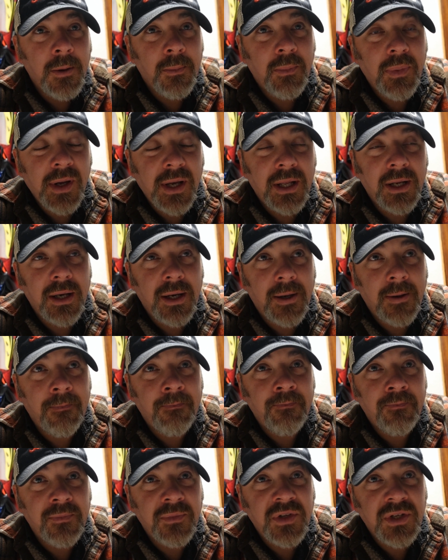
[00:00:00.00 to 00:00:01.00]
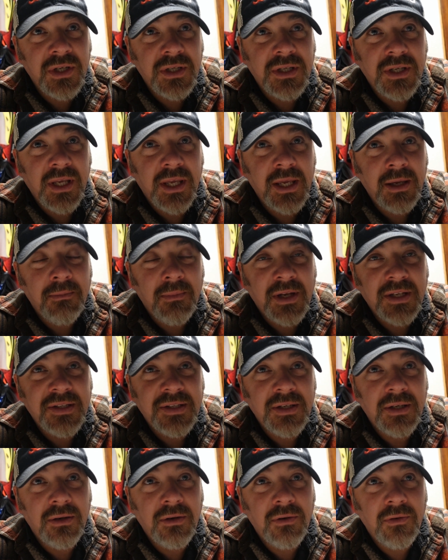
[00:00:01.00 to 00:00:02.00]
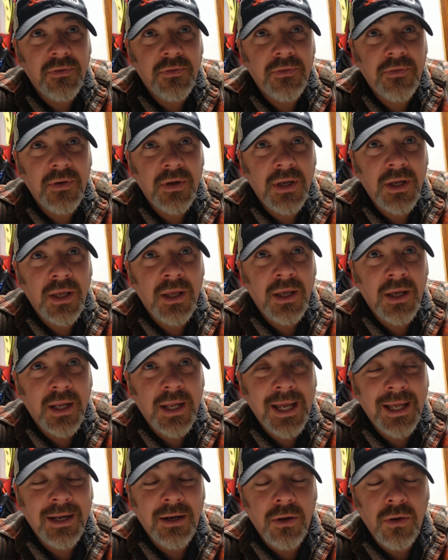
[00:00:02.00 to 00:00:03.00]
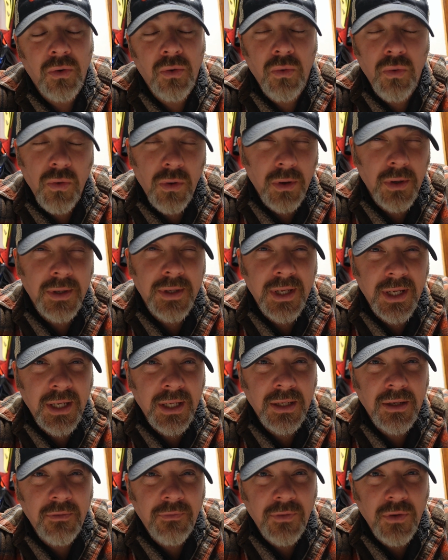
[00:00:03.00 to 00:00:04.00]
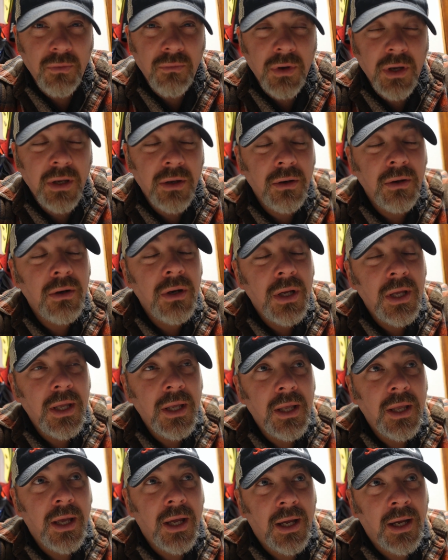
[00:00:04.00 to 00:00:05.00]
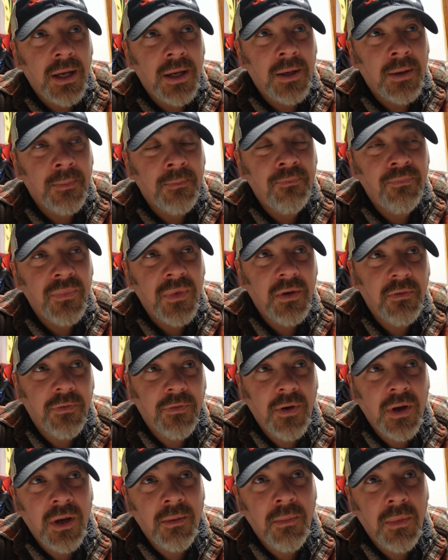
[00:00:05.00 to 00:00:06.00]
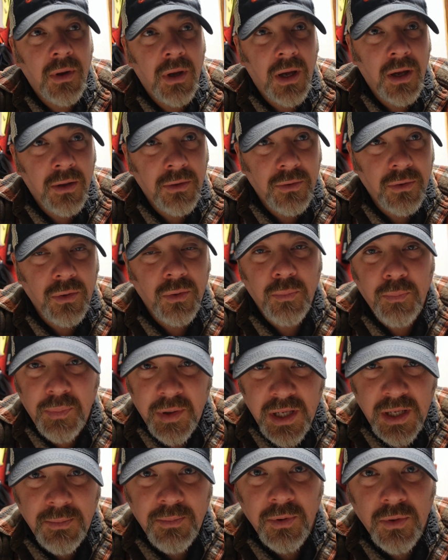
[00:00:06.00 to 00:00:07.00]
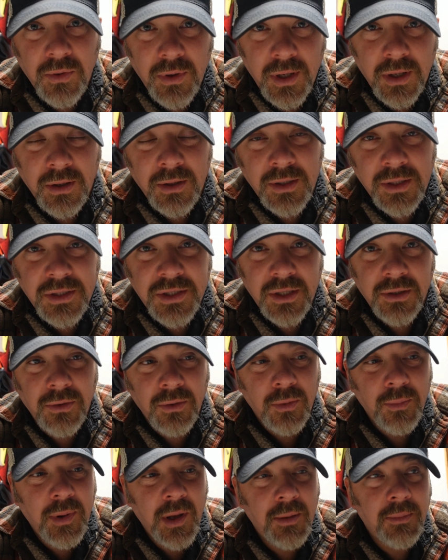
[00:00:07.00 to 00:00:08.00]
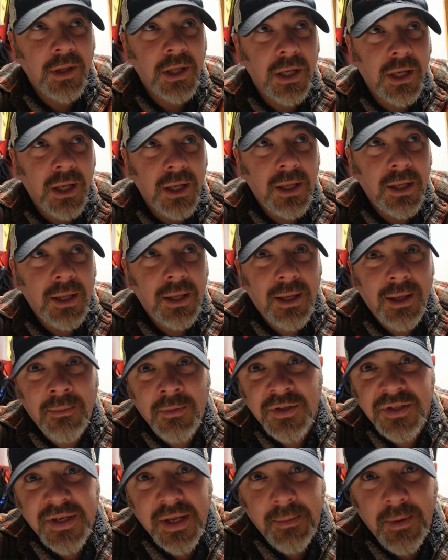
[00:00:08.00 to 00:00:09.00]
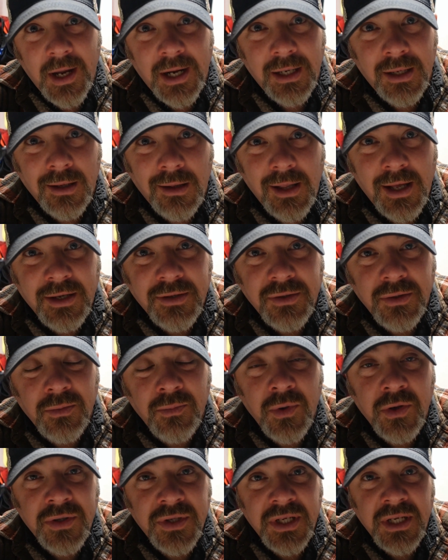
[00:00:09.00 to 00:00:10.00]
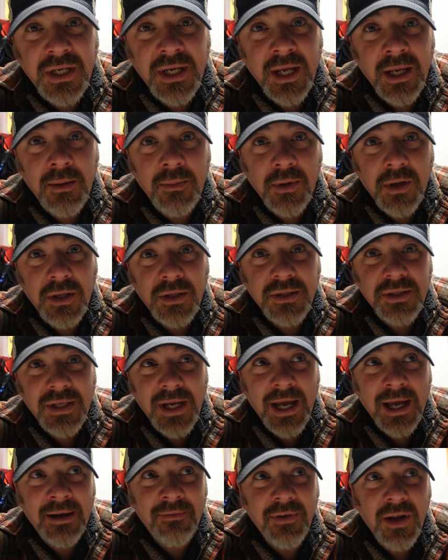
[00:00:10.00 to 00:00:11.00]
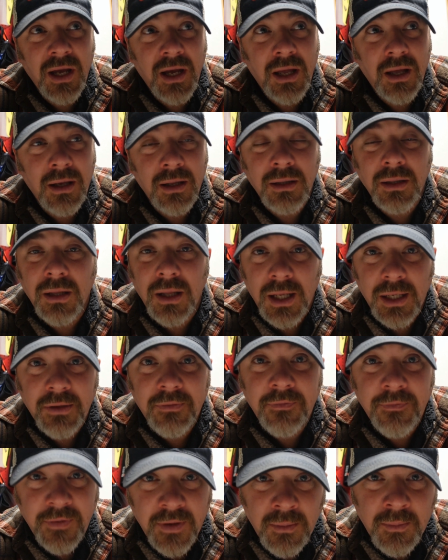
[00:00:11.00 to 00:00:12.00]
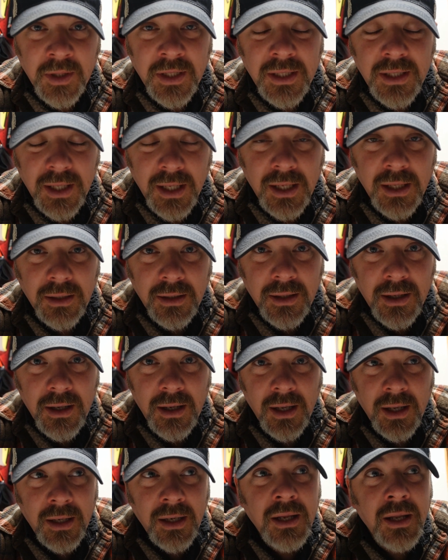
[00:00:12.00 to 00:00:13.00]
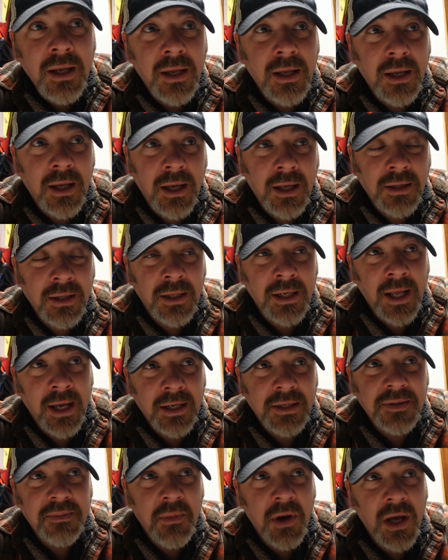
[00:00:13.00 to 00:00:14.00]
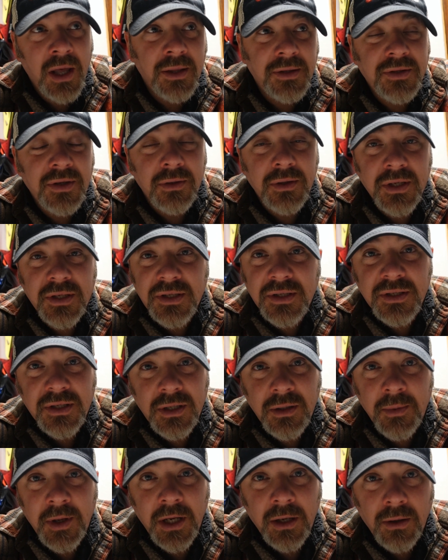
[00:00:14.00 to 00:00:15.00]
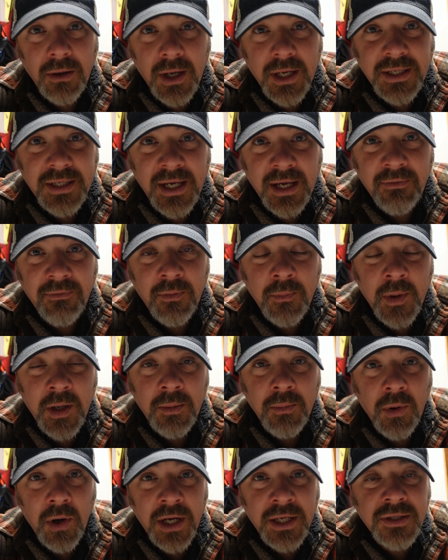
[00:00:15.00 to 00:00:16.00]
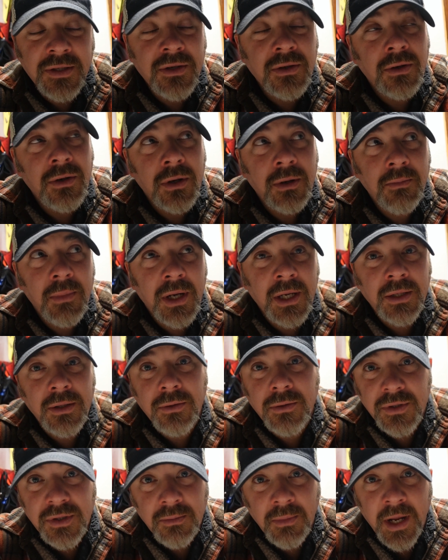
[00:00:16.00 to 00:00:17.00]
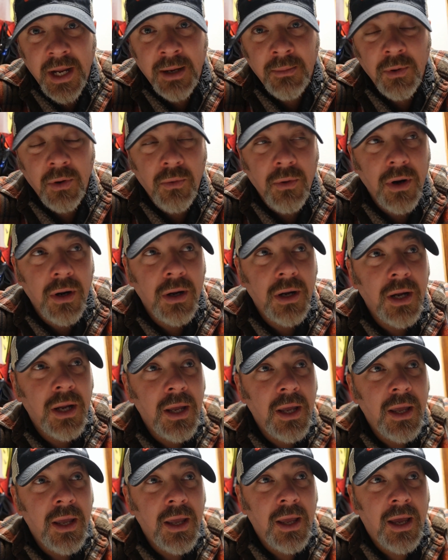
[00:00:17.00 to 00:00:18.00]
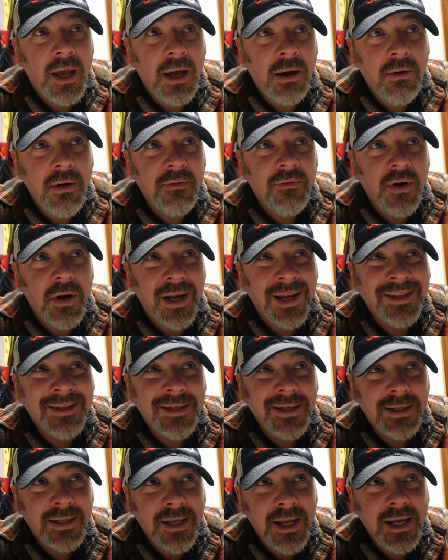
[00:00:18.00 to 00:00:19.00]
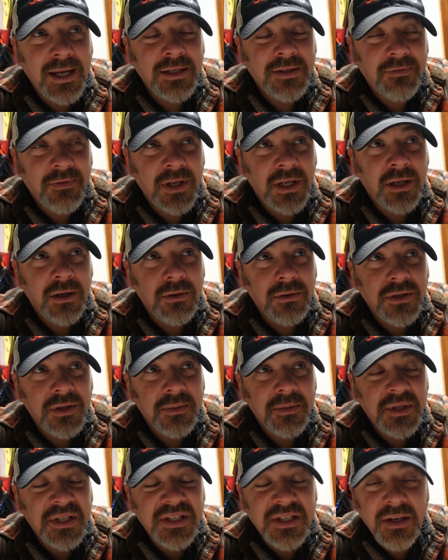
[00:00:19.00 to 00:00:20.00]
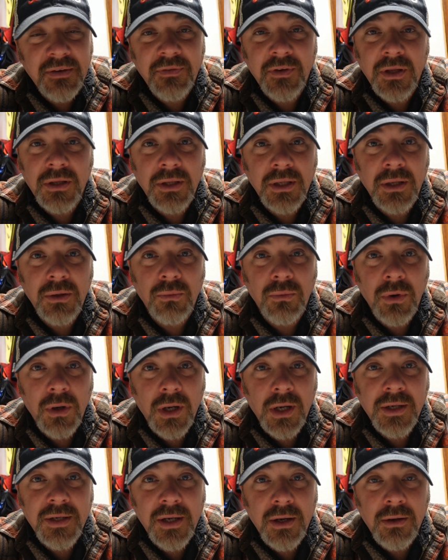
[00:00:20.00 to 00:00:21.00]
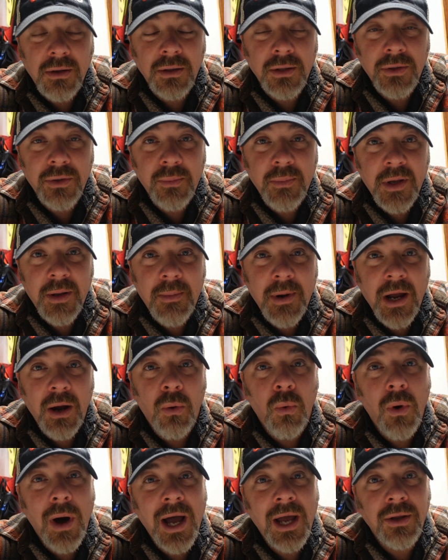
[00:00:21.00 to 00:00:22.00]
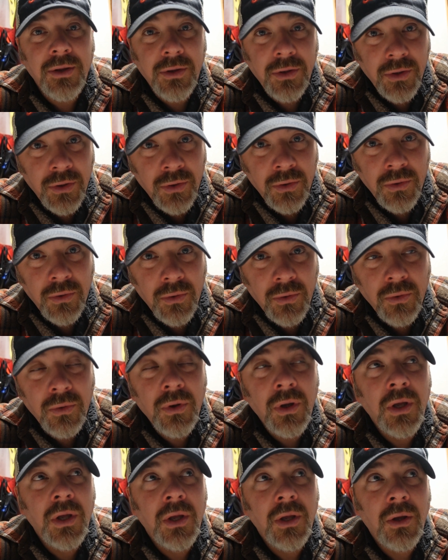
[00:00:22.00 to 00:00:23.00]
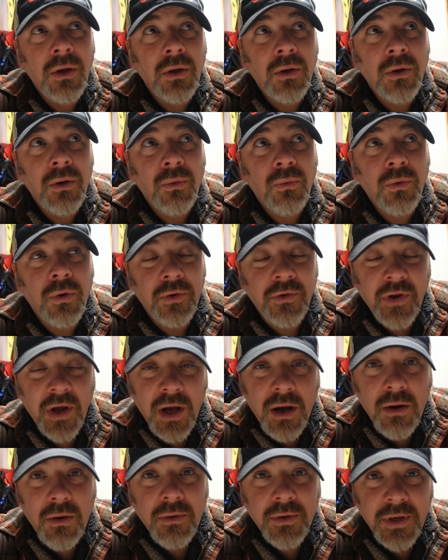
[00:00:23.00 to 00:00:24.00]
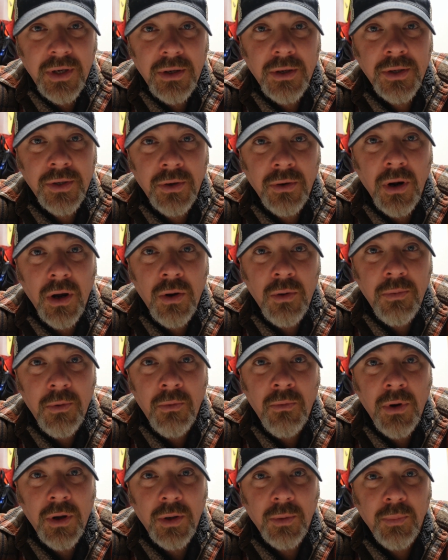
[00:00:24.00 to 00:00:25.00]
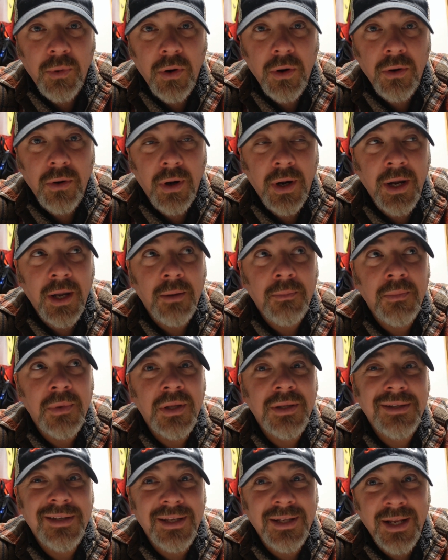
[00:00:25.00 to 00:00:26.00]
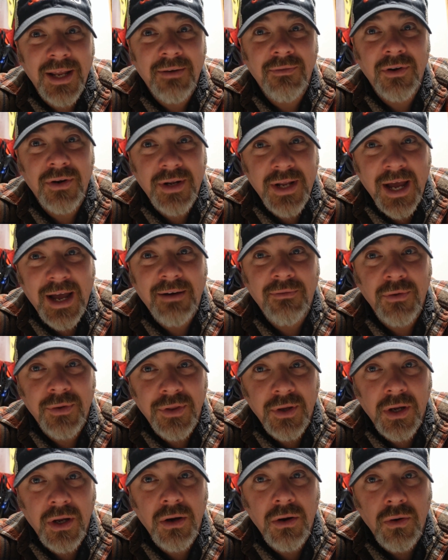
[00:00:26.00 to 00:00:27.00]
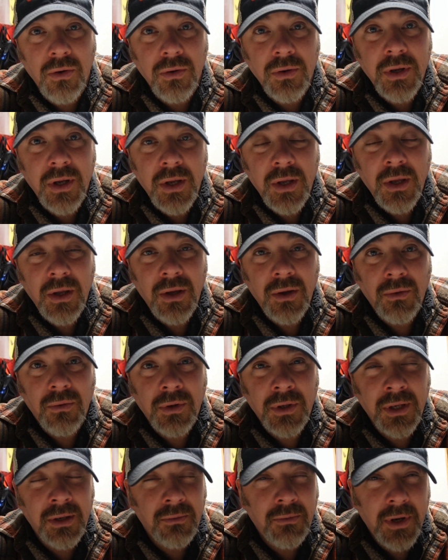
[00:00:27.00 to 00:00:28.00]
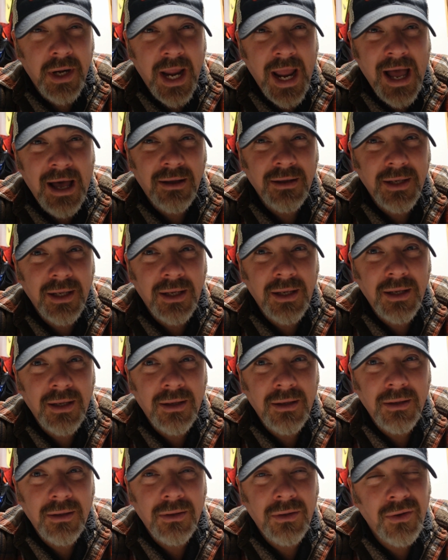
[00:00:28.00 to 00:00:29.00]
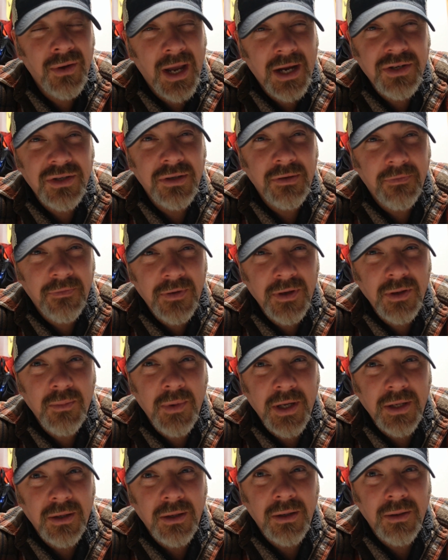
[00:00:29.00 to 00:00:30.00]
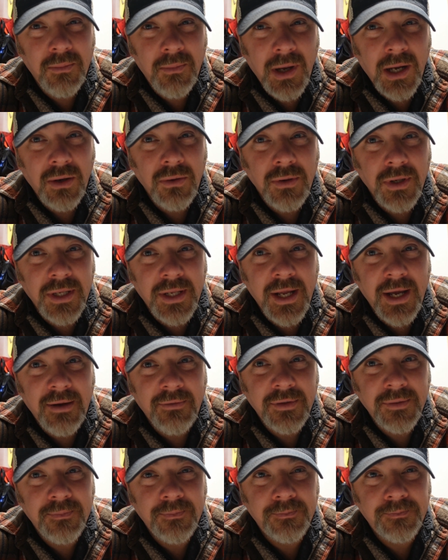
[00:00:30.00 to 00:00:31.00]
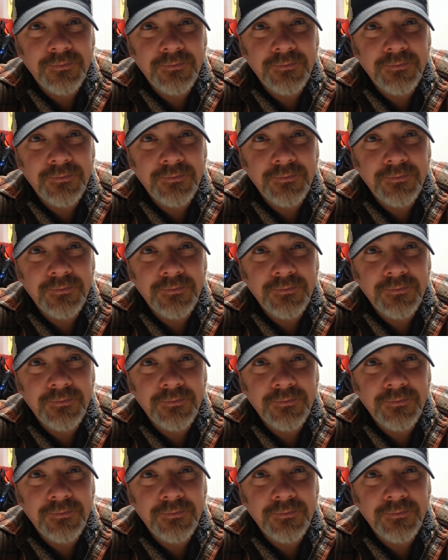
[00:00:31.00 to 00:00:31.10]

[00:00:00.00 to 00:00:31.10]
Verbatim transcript: But um, just to keep myself uh, kind of quarantined, if you will, um, from other people here in the general public, I'm going to stay back in the classroom most of the day because I've got a lot of filming to get done in the next month. So this is going to be a great time for me to brainstorm and do some camera work. However, in today's video specifically, we're going to talk a little bit about why you were taught during your open water program to never dive with a cold, when in reality, you actually feel better by going diving.